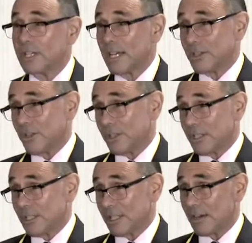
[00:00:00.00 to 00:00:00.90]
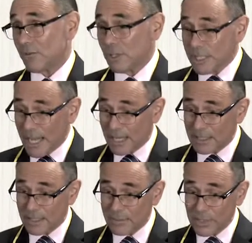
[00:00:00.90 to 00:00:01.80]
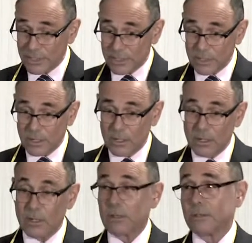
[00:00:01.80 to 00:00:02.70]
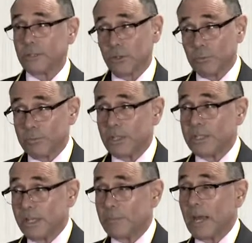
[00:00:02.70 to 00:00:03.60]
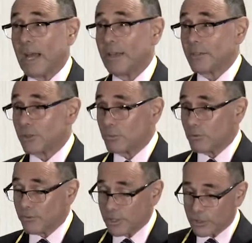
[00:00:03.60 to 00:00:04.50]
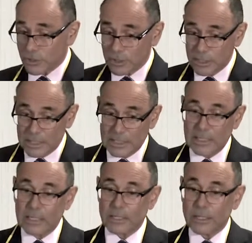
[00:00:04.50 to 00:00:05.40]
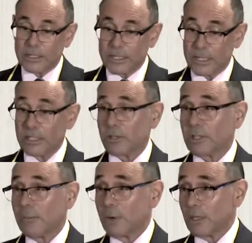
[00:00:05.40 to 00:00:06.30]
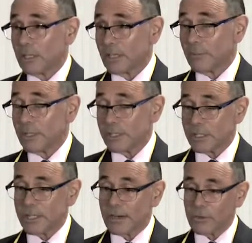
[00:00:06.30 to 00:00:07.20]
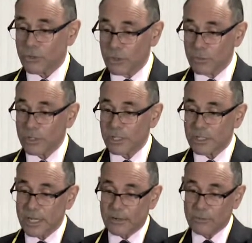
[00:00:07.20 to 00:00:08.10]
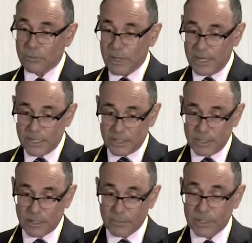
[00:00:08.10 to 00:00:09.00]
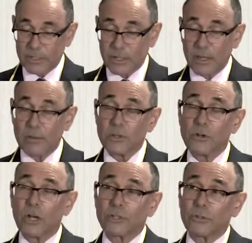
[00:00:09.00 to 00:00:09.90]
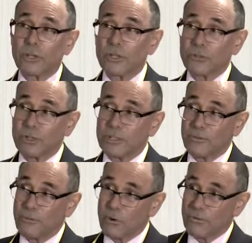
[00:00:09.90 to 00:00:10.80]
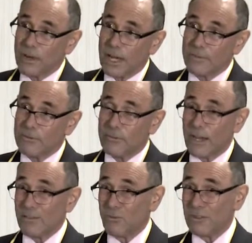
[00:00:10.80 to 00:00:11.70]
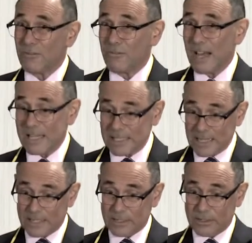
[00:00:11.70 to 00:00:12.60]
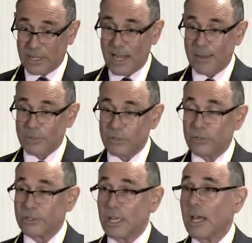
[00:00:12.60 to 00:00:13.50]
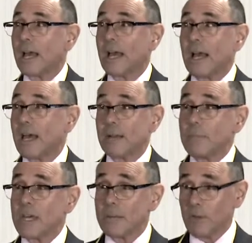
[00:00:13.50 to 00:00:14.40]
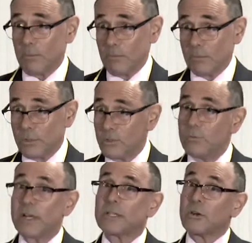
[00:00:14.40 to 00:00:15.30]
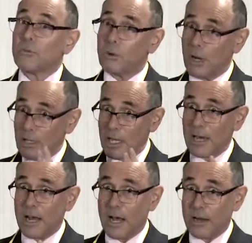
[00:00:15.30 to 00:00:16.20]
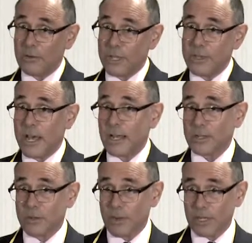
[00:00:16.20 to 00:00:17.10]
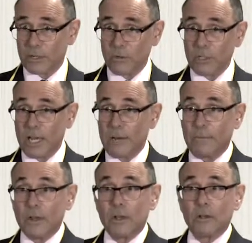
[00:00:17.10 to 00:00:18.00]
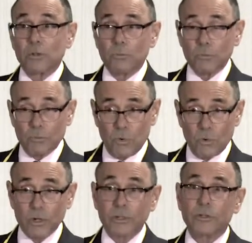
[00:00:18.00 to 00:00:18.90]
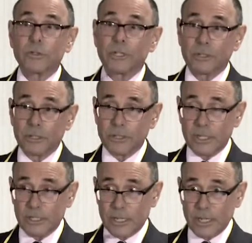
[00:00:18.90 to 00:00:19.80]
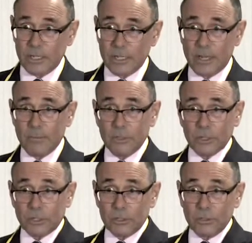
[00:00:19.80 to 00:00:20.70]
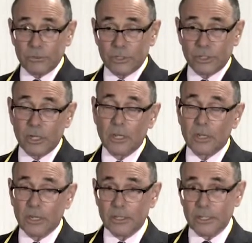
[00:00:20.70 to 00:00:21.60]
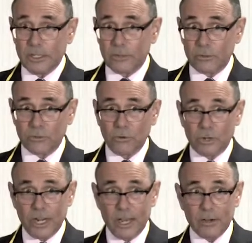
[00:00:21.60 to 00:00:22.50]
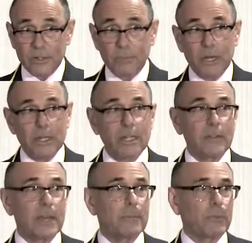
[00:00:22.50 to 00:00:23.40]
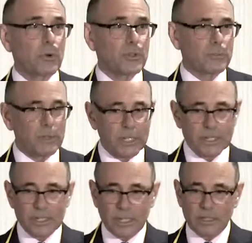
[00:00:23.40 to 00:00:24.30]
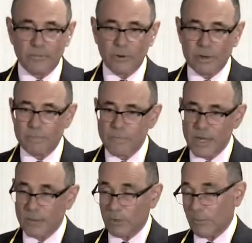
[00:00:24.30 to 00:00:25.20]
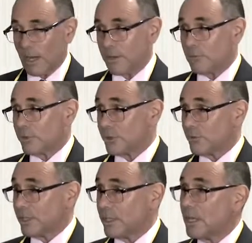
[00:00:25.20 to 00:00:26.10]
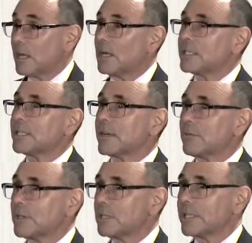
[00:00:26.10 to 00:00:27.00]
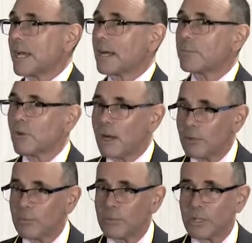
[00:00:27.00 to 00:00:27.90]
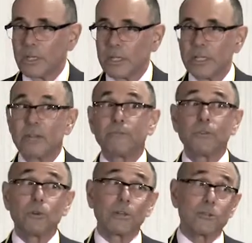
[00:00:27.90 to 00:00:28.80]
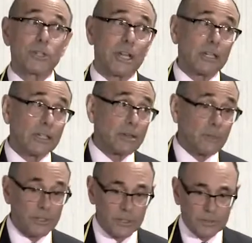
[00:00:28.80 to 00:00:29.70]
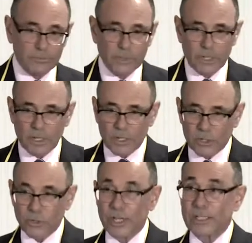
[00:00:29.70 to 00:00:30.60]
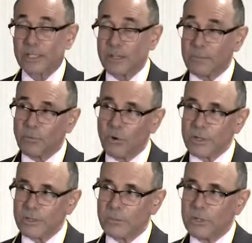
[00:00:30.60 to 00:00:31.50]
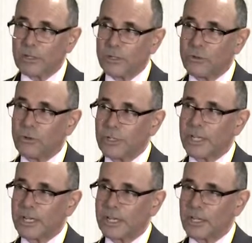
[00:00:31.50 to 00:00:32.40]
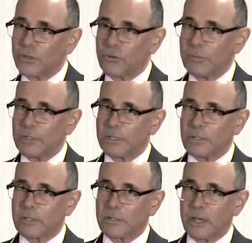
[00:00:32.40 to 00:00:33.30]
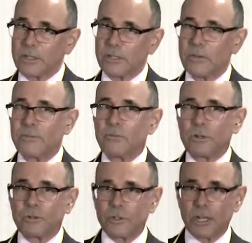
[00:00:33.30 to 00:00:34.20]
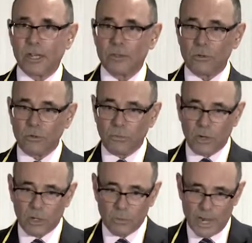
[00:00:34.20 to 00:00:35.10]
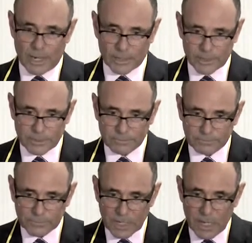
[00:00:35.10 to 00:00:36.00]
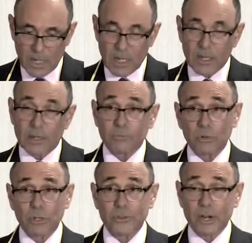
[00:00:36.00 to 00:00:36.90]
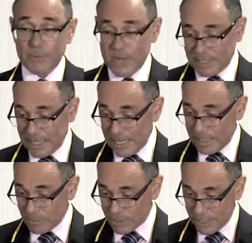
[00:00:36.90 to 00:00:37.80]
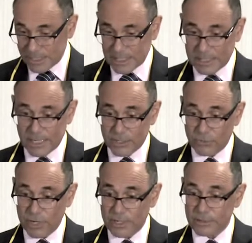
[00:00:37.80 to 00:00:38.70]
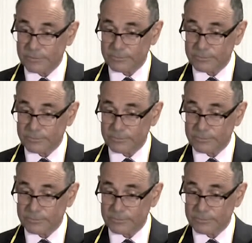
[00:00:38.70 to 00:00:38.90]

not just the sacroiliac ligaments, the deep and the superficial, the iliolumbar ligaments, the sacrotuberous and sacrospinous ligaments. You're also going to treat the 4-5 and 5-1 facet capsules at a minimum. You might go a lot higher than that. You might go a lot more in the ilium and the glutes and the trochanter, depending on that person. But this is at the very minimum how you would treat a sacroiliac problem if you understand ligaments. So that's the importance, because you're only going to get a treatment success if you understand the whole ball of wax. Prolotherapy has an 80% success rate,